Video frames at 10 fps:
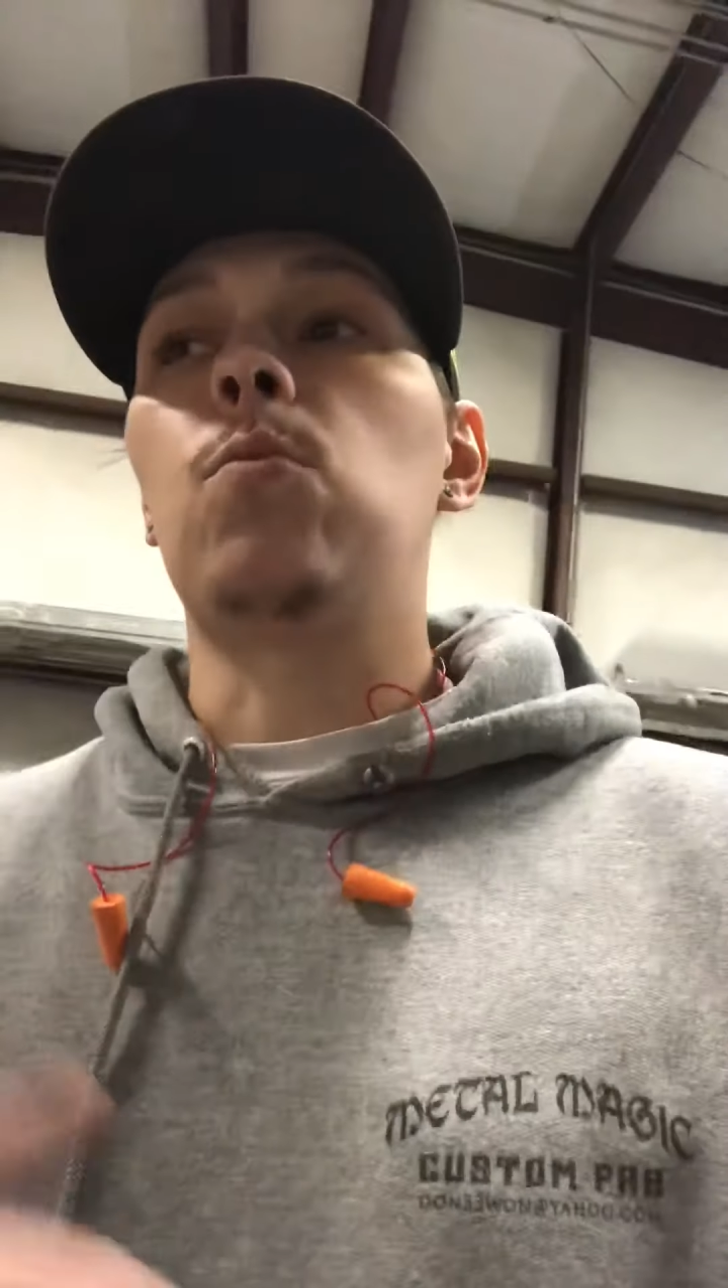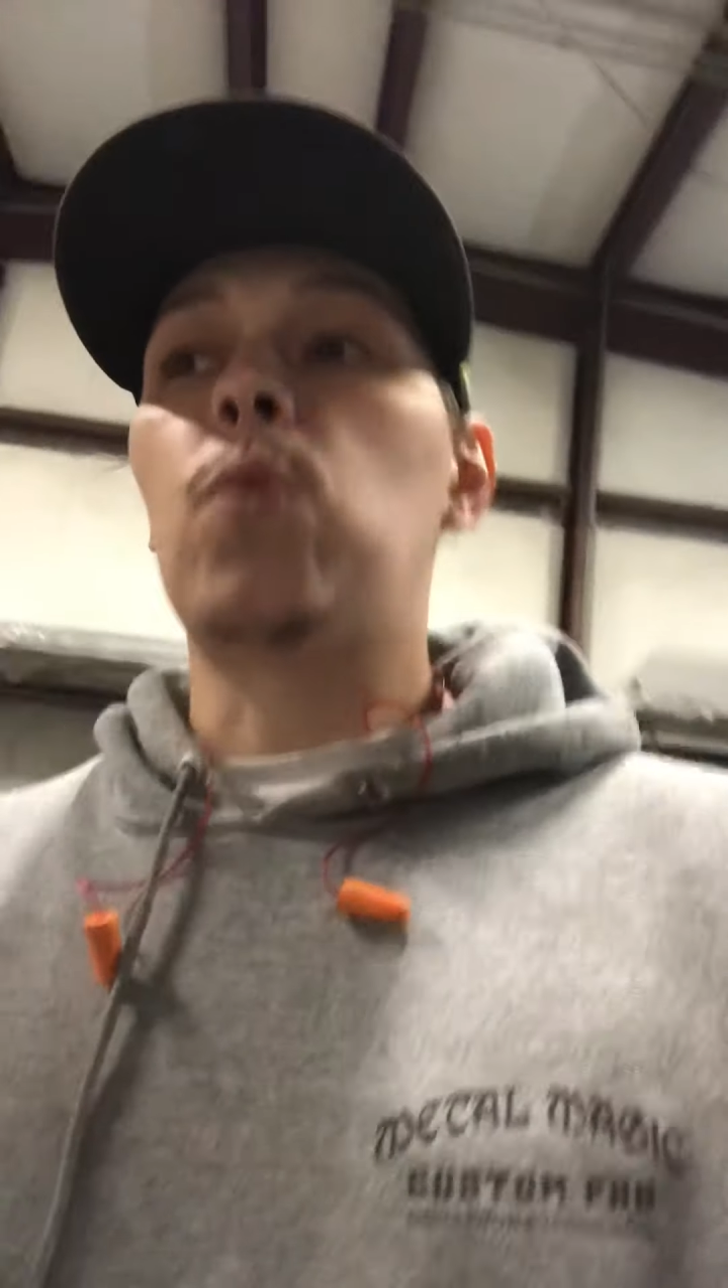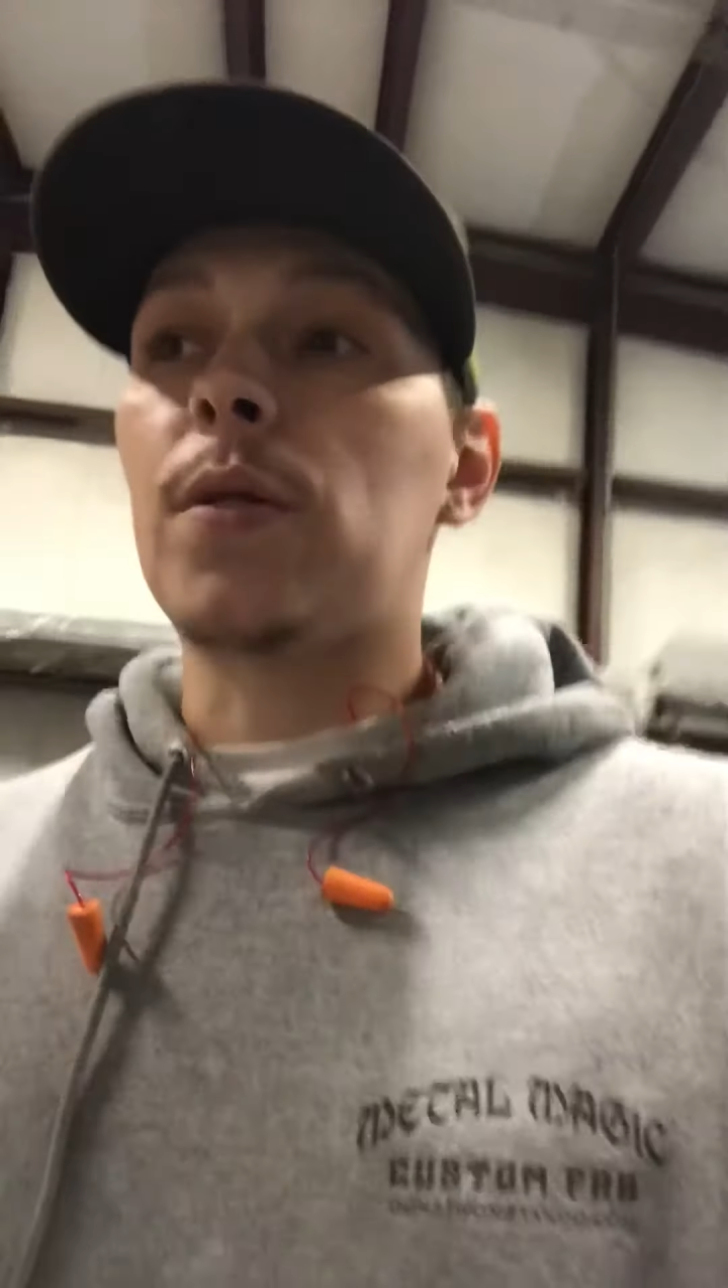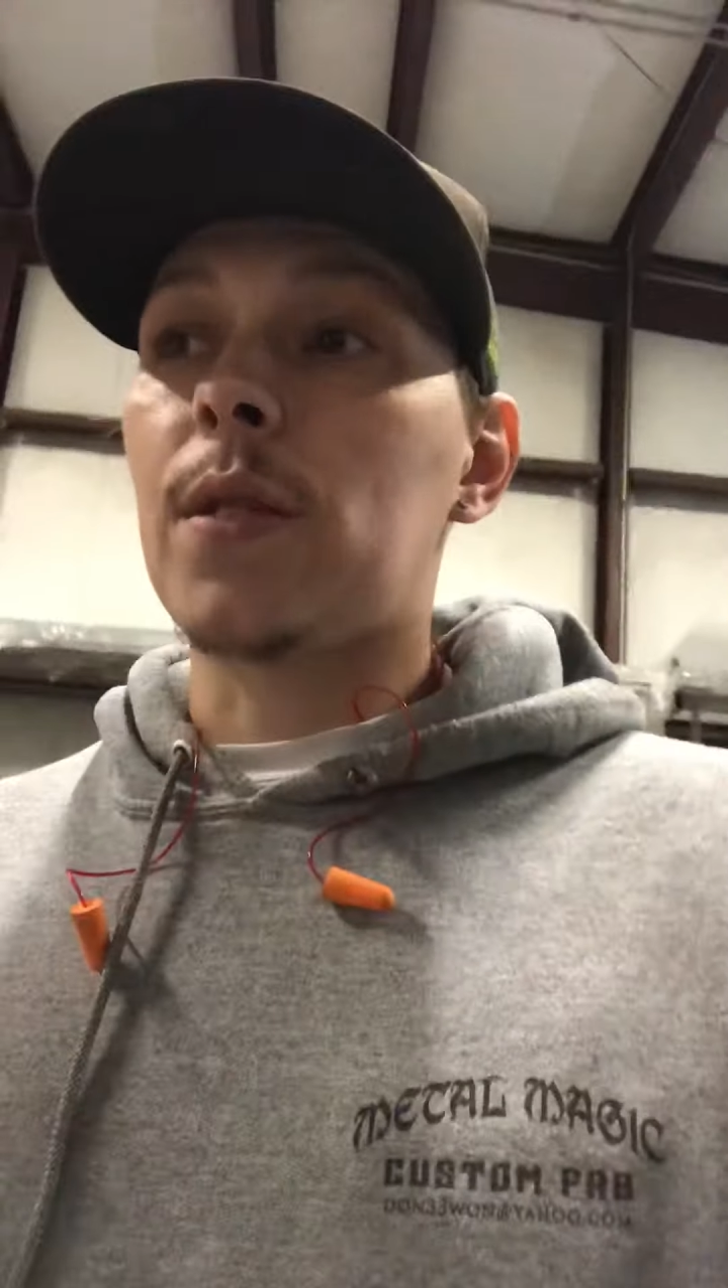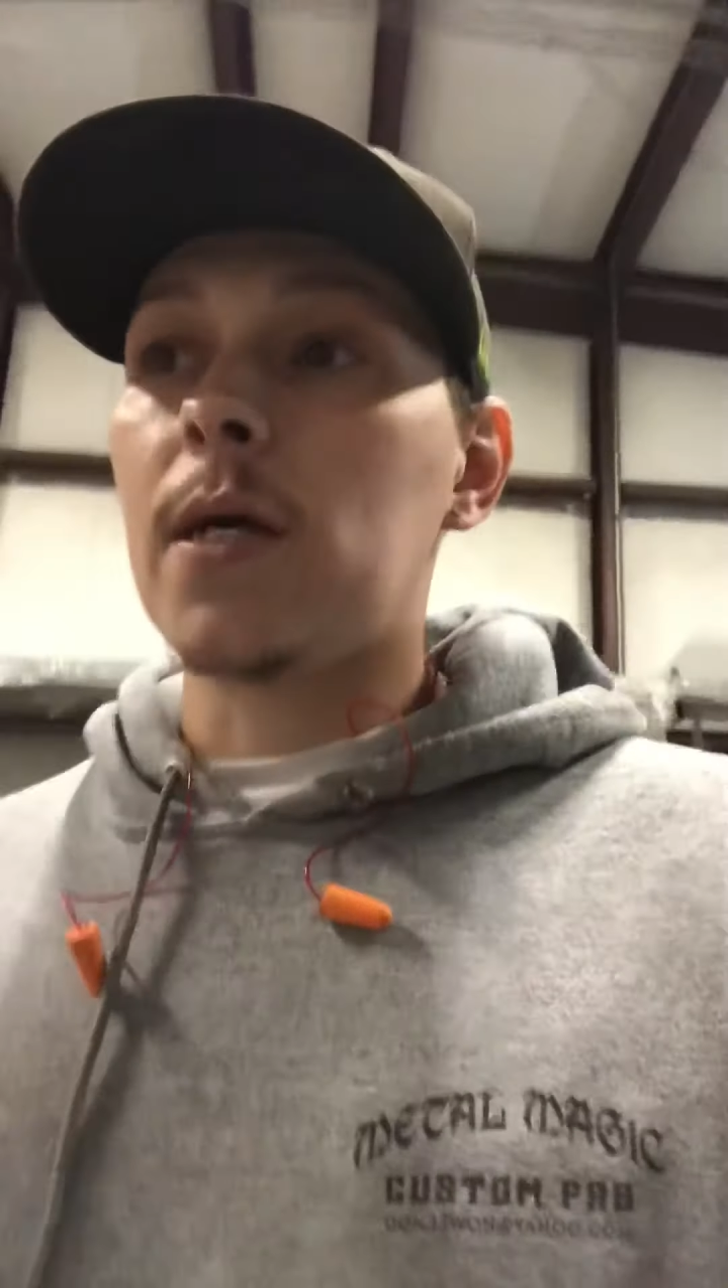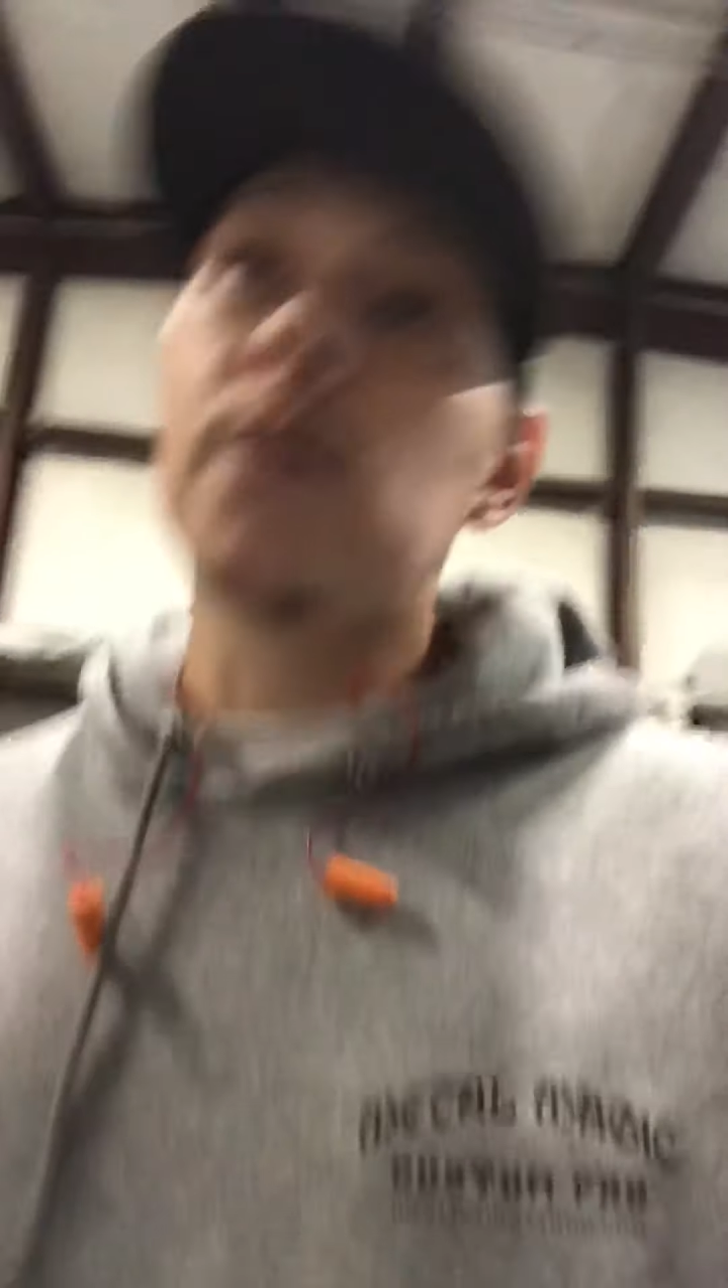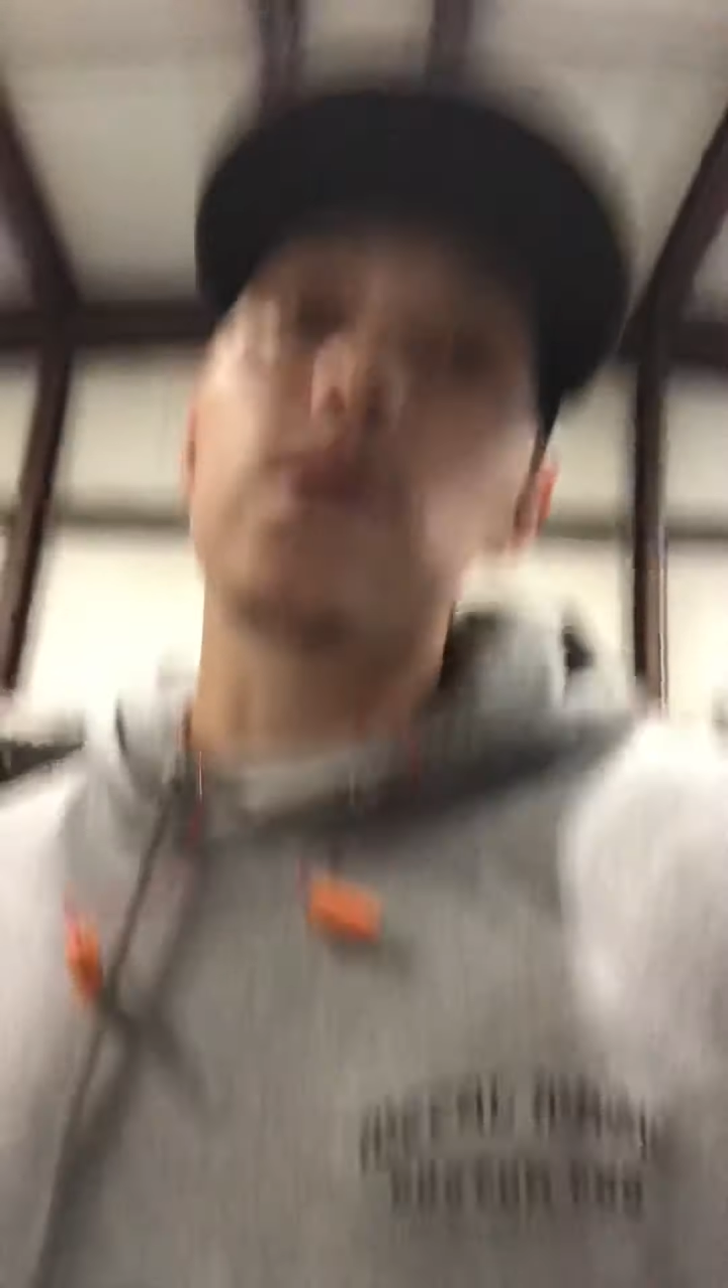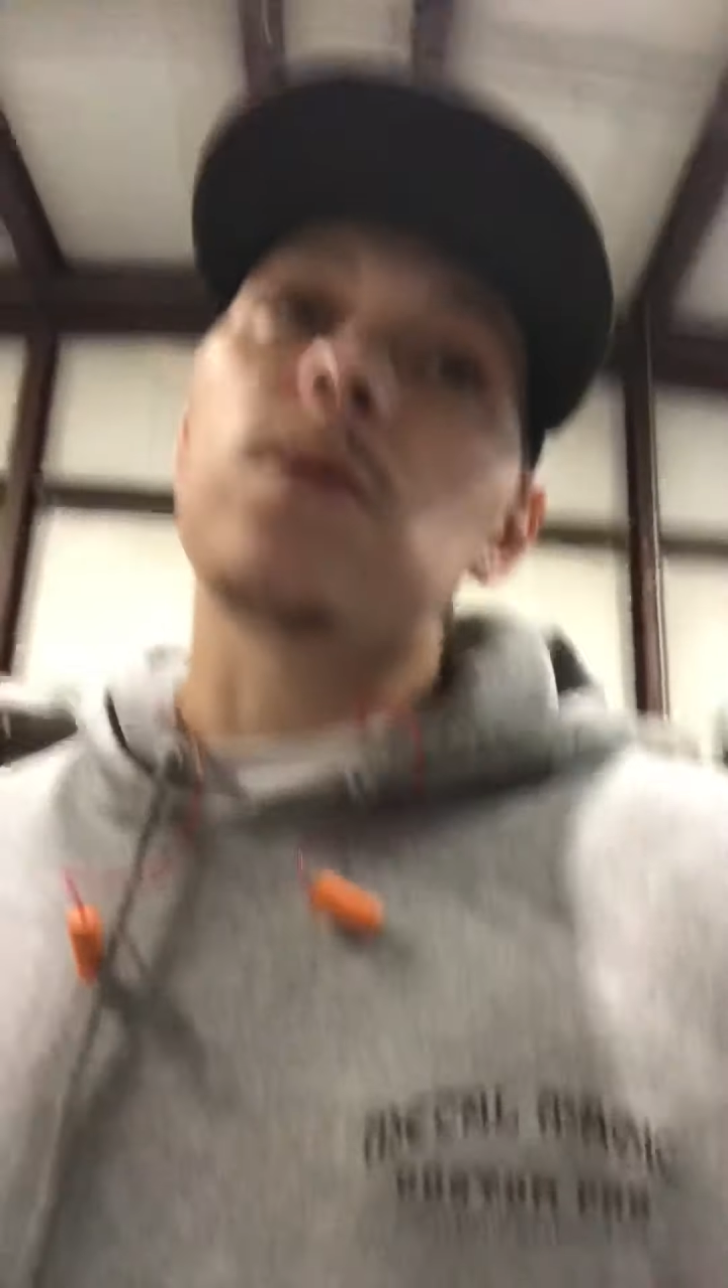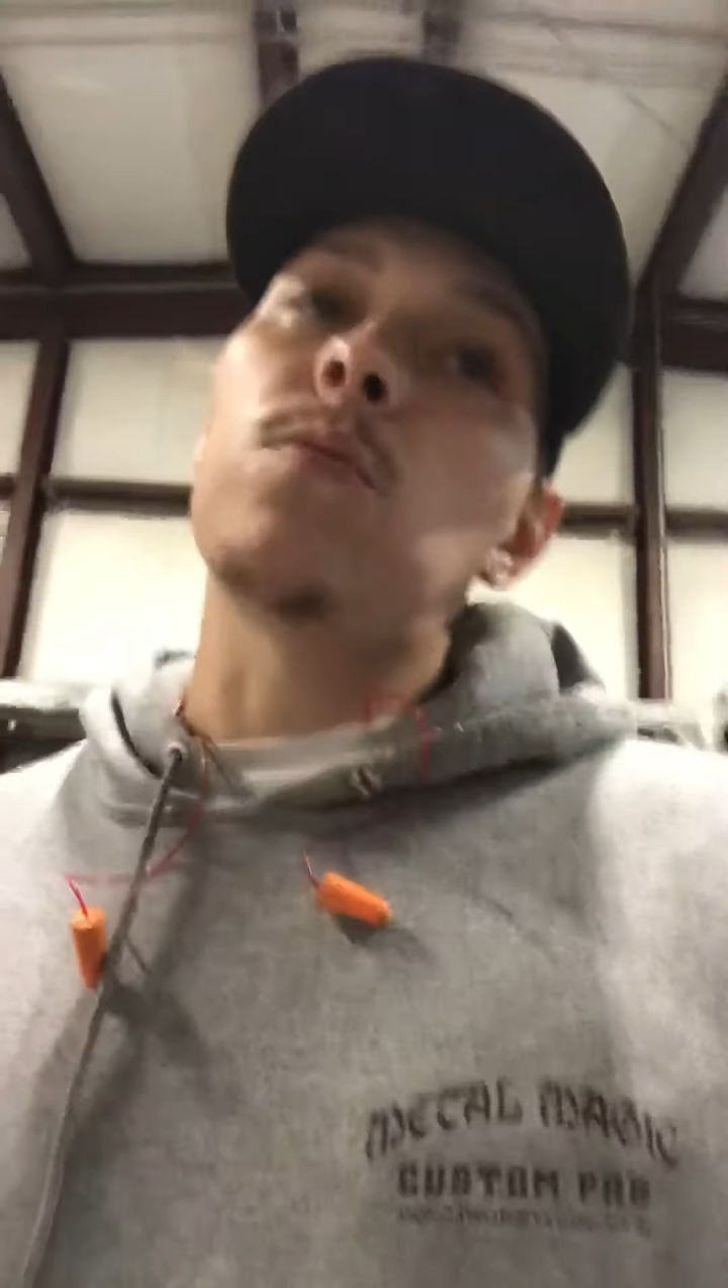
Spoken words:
What things on